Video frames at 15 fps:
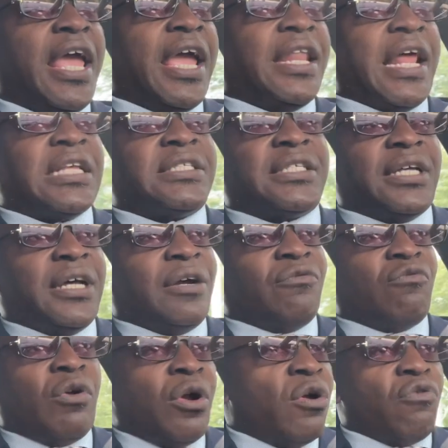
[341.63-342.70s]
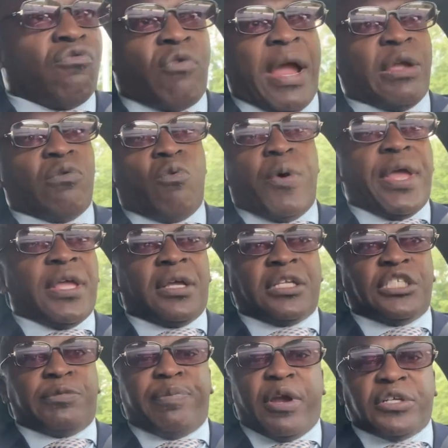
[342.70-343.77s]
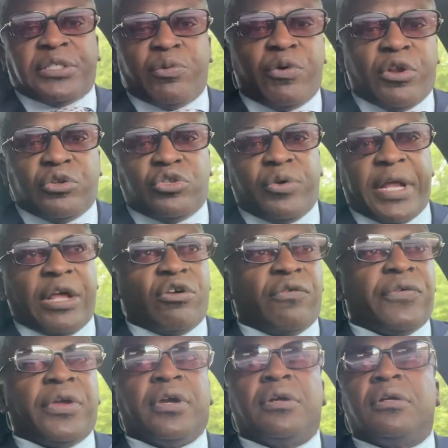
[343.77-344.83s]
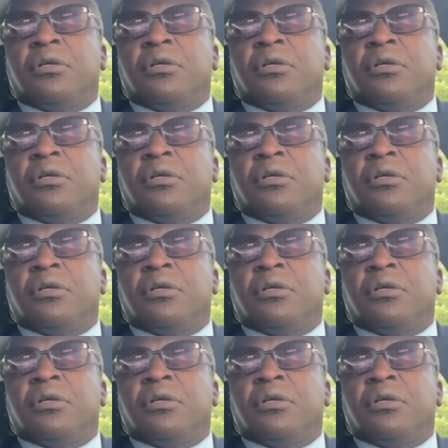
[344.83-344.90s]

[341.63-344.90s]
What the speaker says: and that's a right-wing conspiracy. We don't do that over here.